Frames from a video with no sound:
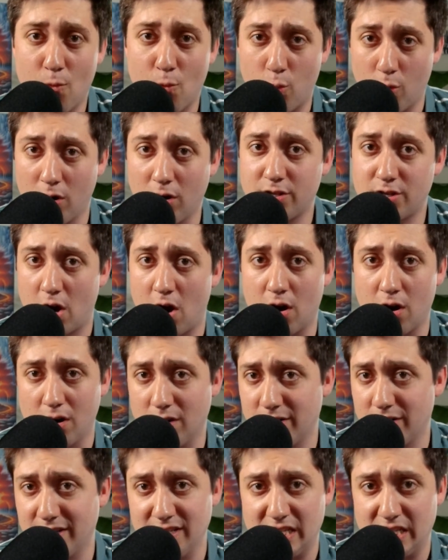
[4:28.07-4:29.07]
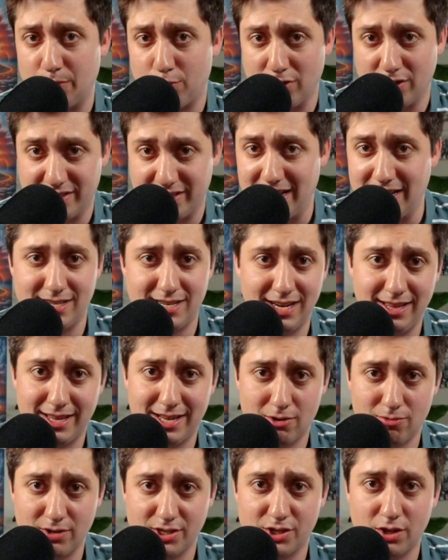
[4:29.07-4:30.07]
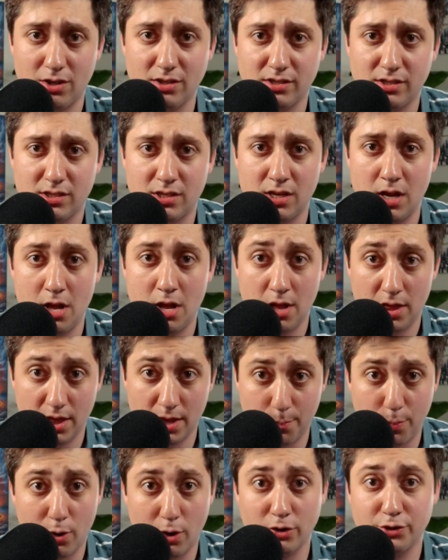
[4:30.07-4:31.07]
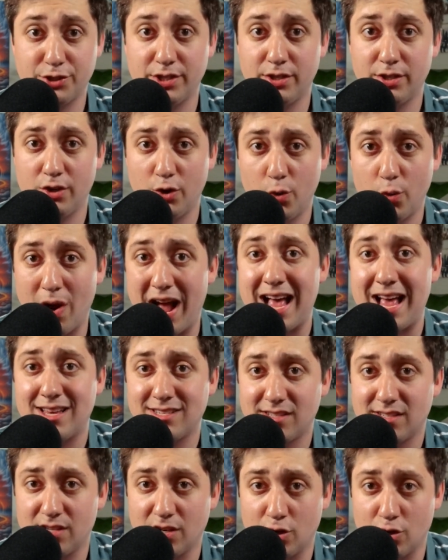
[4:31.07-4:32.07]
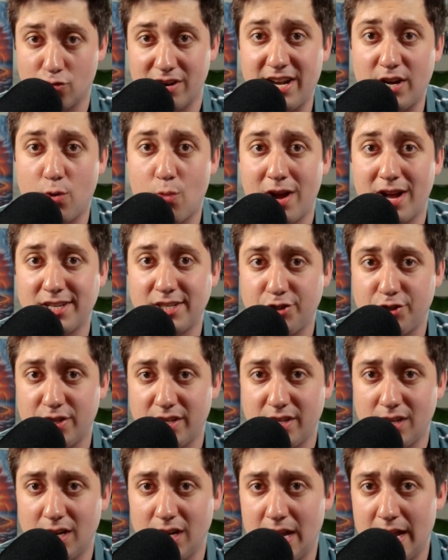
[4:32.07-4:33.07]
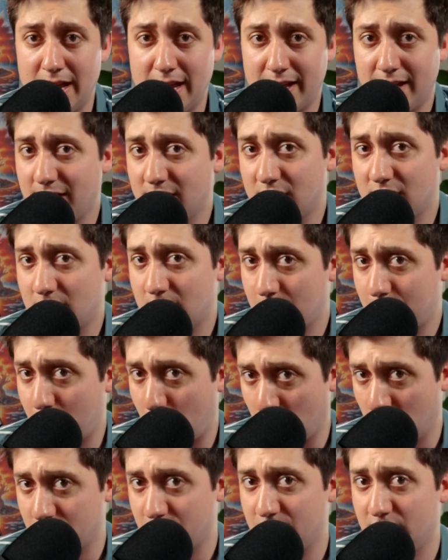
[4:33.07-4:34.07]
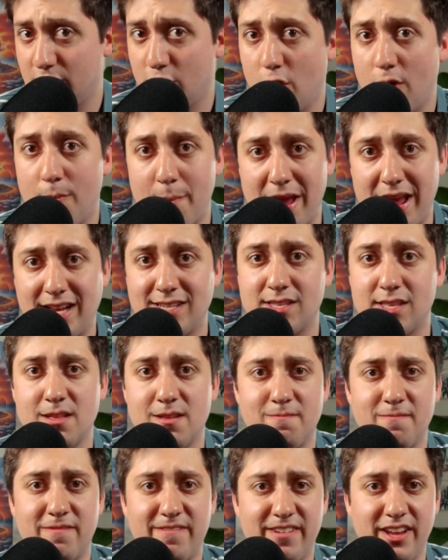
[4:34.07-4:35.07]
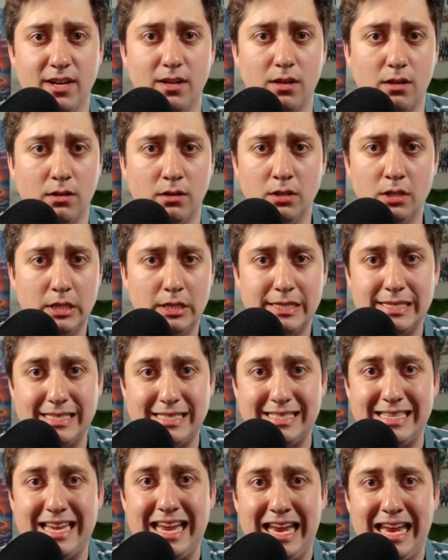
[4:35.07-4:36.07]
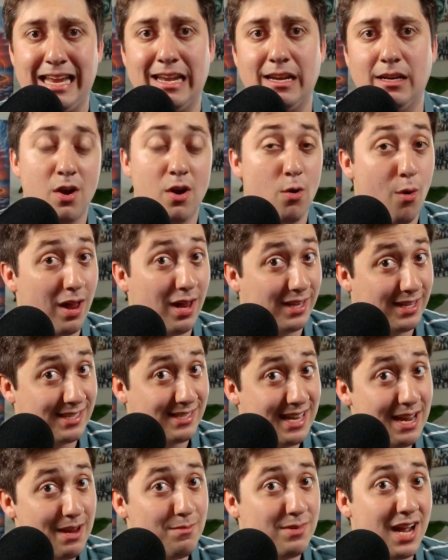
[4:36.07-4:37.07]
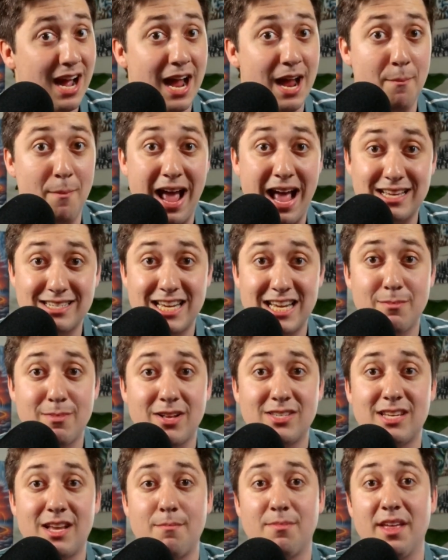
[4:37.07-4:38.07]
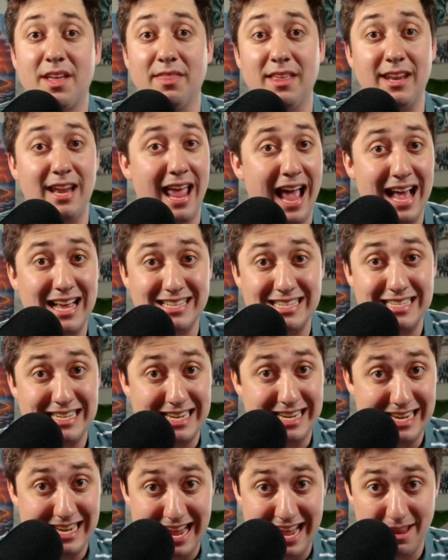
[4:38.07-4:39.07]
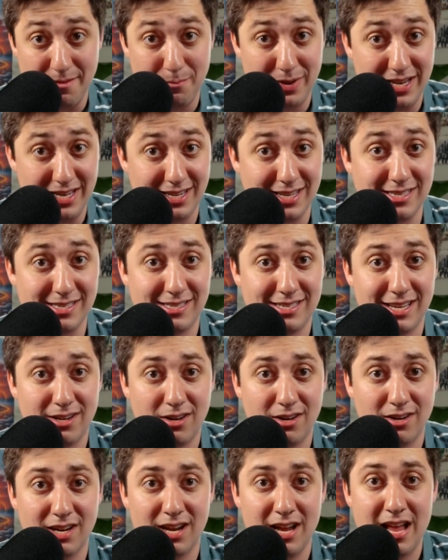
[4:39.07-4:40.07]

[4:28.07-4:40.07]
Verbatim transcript: worked hard and is presenting their results, the person who asks a great question is the person who makes them feel seen. While at the same time, asking about something that hasn't yet been considered